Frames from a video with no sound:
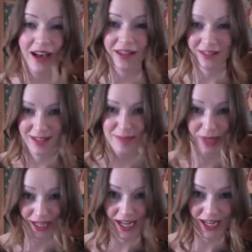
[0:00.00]
I'll
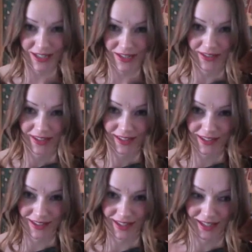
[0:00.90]
explain how to do it,
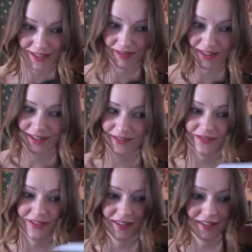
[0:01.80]
because that's what I do
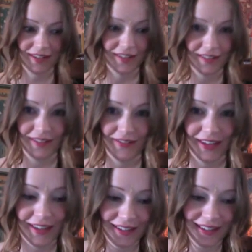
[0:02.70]
for a
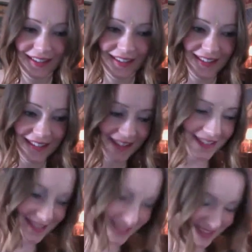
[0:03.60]
living.
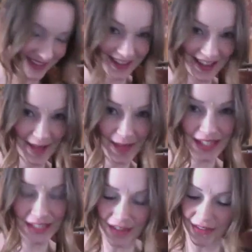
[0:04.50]
I make
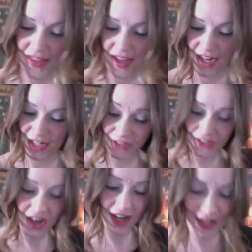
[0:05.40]
stuff and then I tell you how to